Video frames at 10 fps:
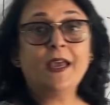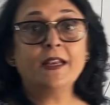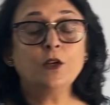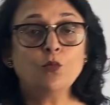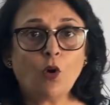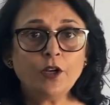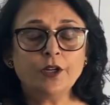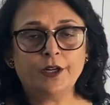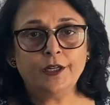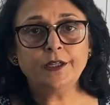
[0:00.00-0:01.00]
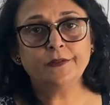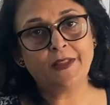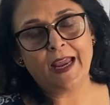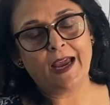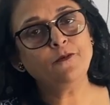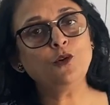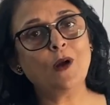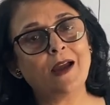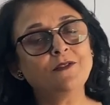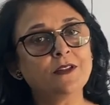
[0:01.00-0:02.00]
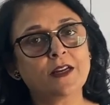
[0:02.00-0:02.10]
are in water, they have to have the